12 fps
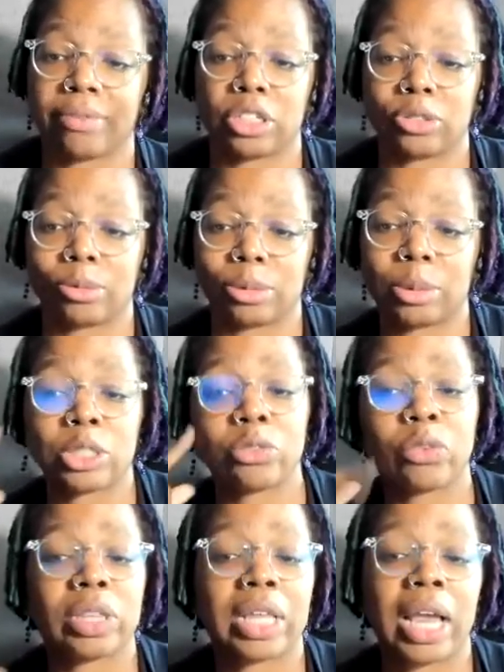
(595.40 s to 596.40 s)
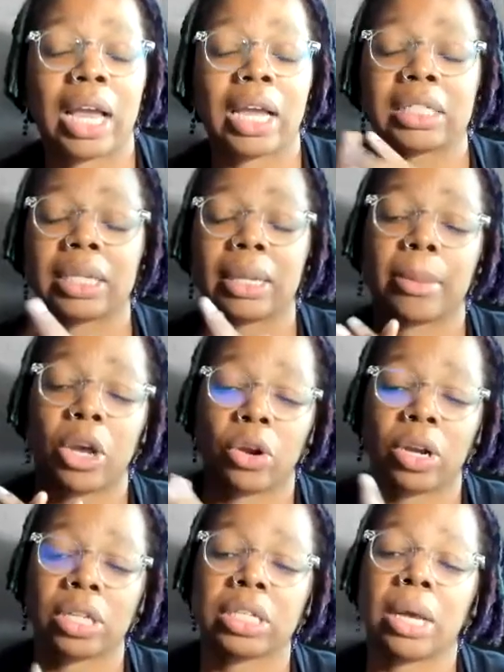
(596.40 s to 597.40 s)
to participate in the democratic
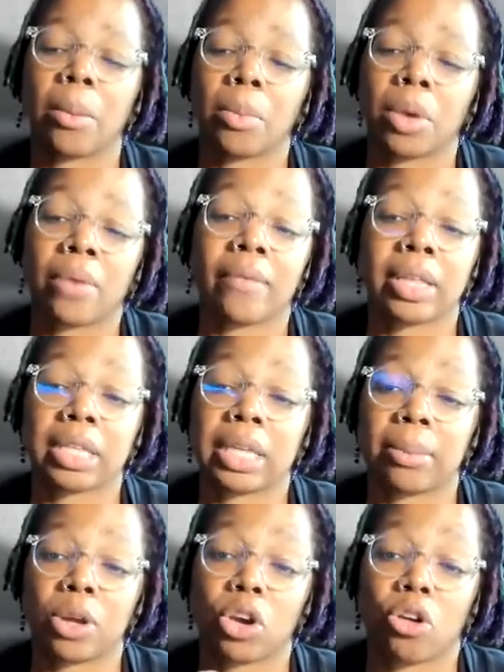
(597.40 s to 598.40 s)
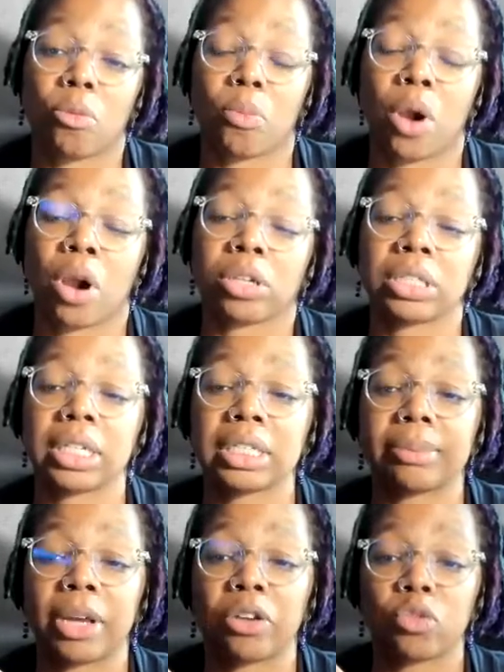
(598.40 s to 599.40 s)
process by reaching out to our
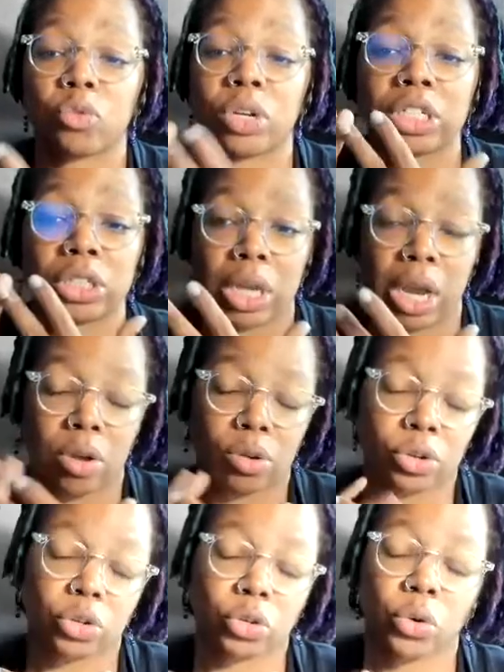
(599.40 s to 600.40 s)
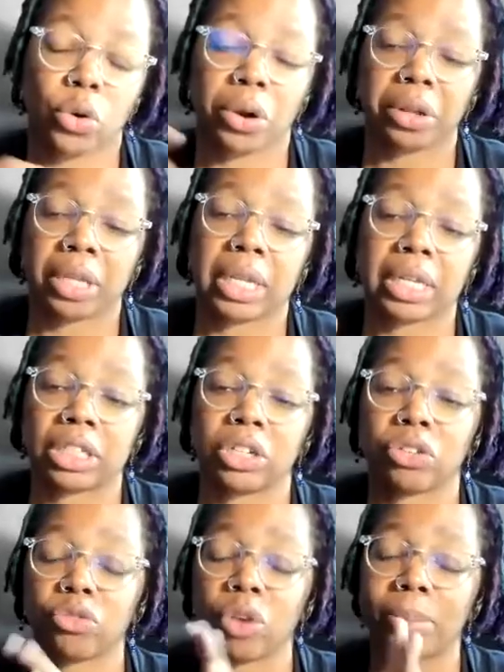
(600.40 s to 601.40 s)
elective representatives, not just here
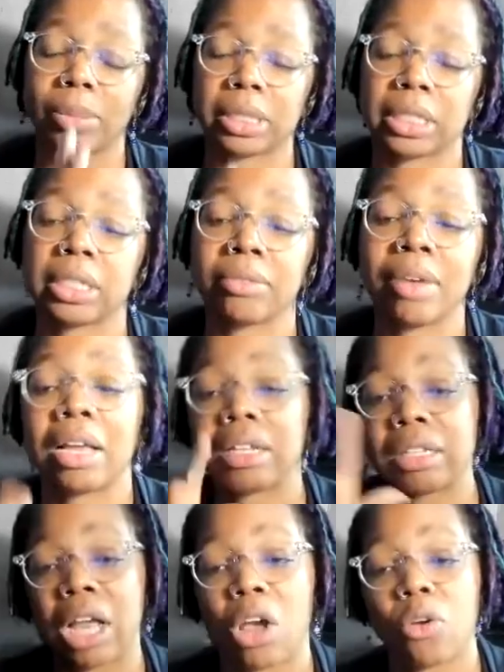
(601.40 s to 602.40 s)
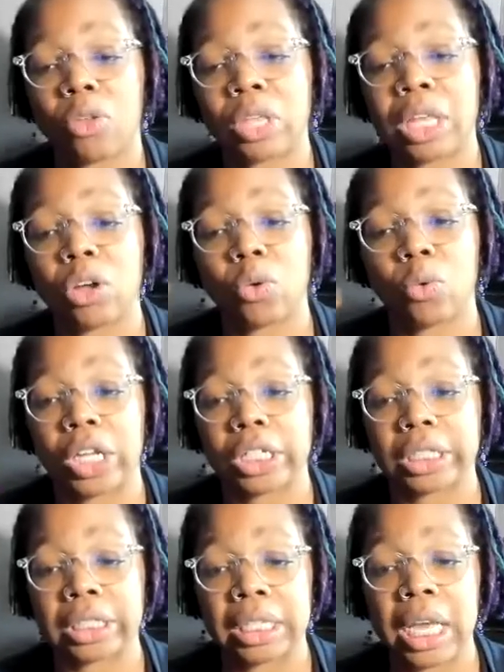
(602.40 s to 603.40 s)
in Washington, D.C., but in your
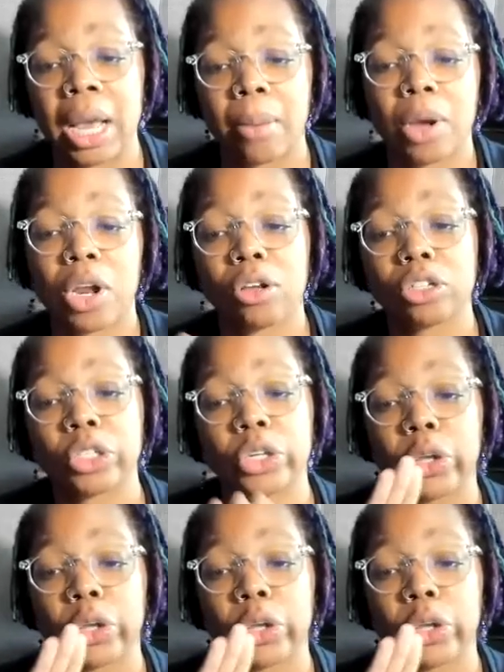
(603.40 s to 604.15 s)
local communities and in